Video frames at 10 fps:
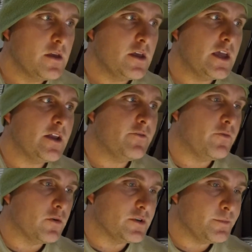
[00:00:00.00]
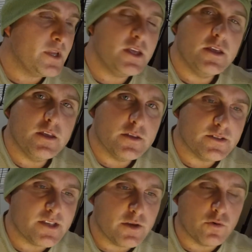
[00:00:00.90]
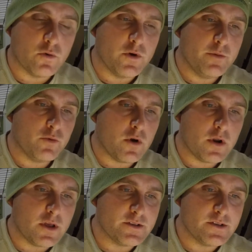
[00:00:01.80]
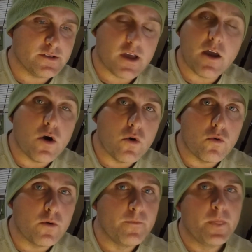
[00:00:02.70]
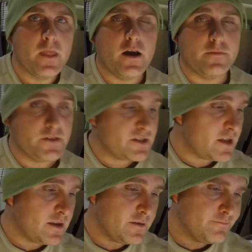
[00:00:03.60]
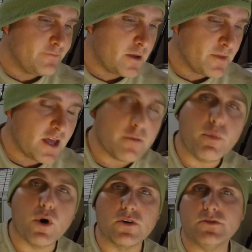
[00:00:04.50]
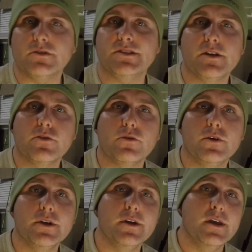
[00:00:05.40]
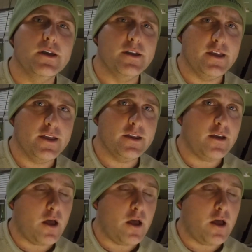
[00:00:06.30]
and for as many St. Croix products as I own, I'm kind of partial to St. Croix, and